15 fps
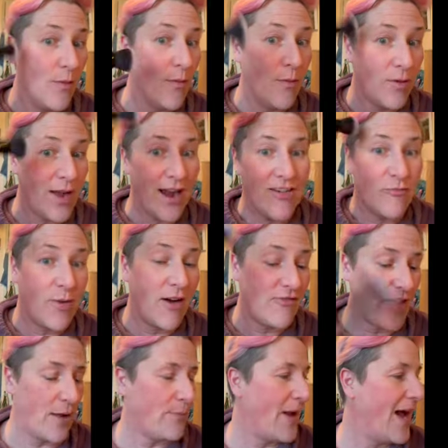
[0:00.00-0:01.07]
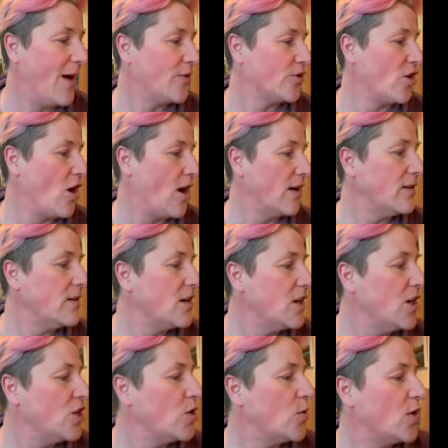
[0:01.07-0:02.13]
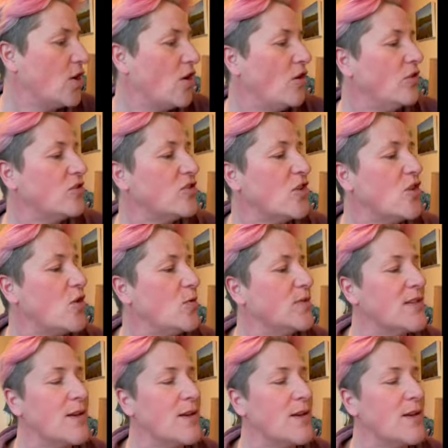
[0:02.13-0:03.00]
kind of buff that powder on. You can also use a